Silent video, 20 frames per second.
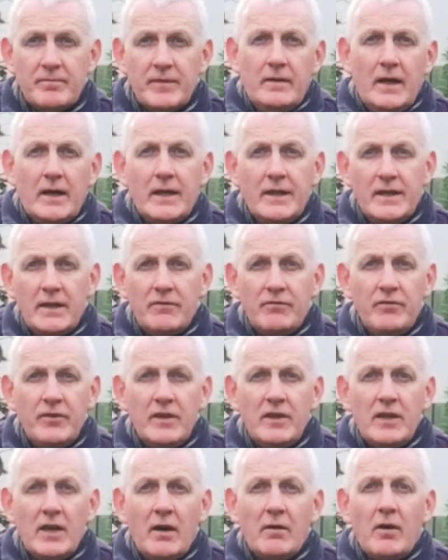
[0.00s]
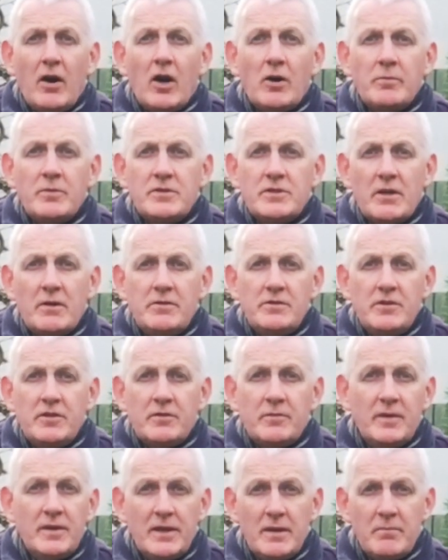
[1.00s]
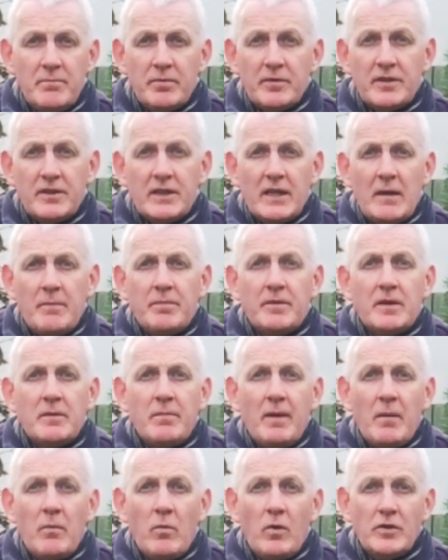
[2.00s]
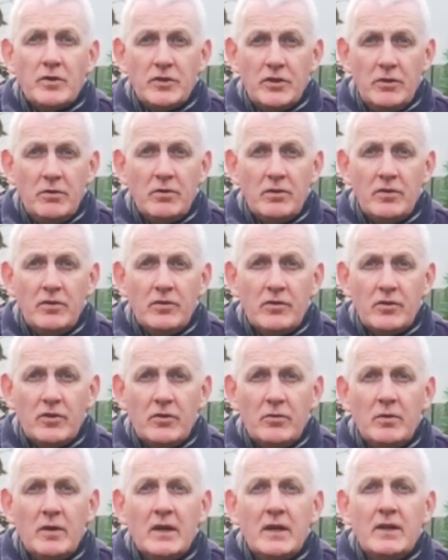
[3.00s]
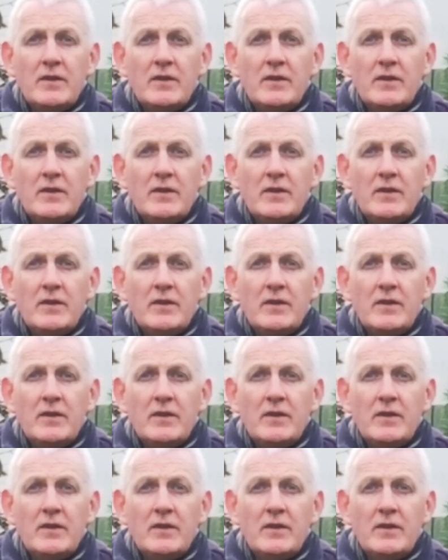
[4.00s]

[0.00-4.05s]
And in this video I'll be showing you some simple steps about what you can do